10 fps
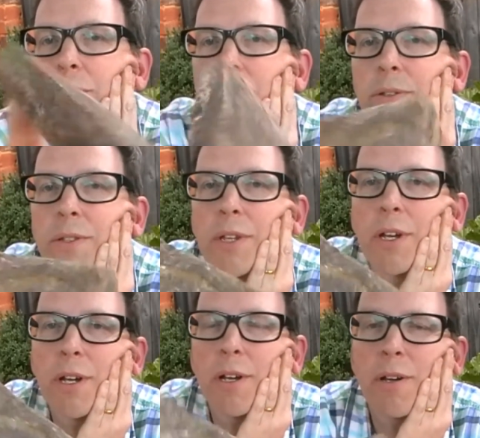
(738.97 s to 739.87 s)
because
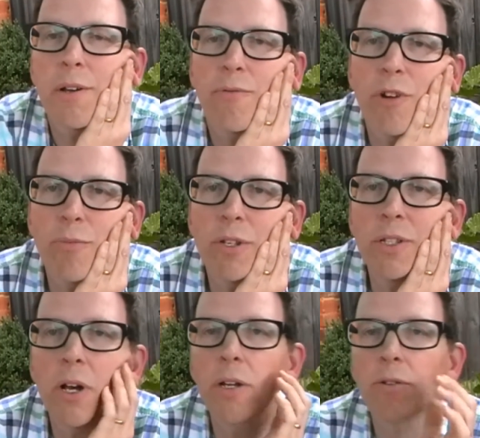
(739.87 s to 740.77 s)
Roman
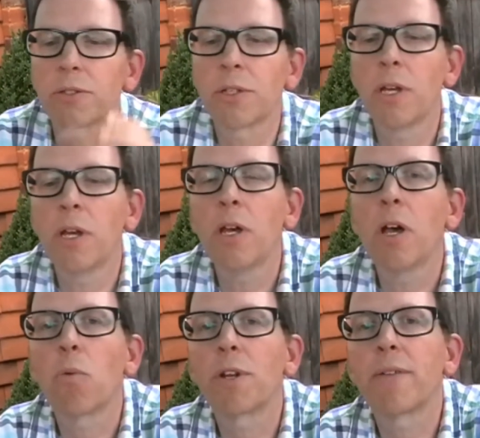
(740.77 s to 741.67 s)
tiles
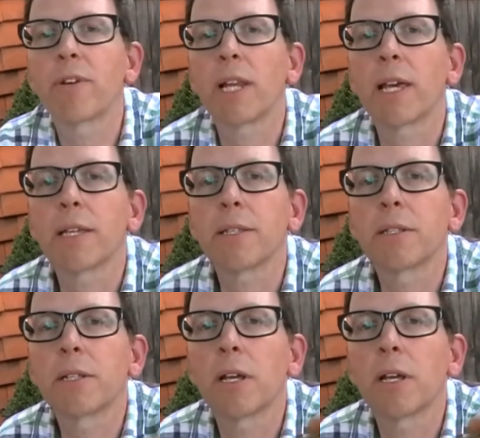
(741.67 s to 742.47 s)
were never glazed,